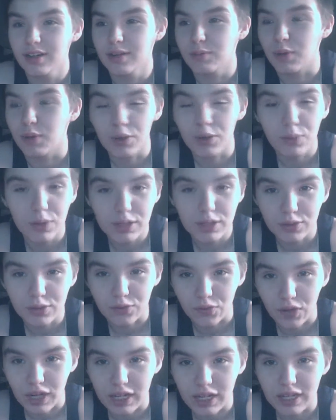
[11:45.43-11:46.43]
Marquette's
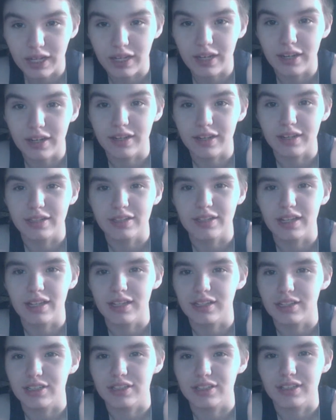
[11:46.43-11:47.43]
Friday.
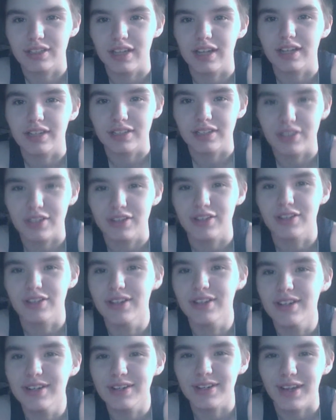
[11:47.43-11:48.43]
Yeah, that's good.
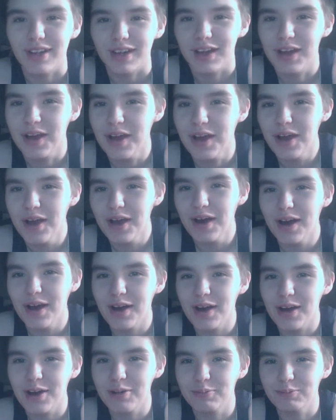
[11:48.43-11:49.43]
Okay.
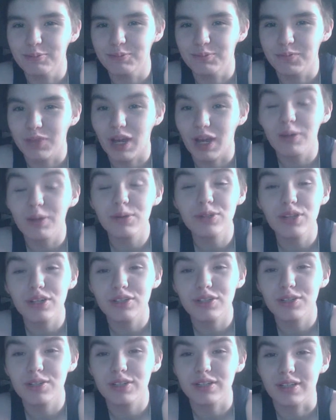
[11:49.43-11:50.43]
I will talk
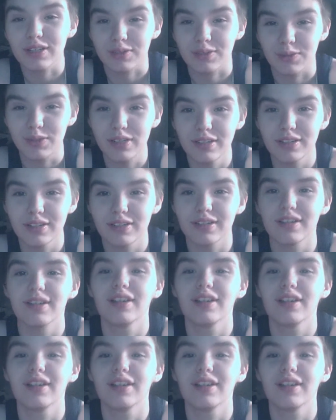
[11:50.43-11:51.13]
to you guys next week.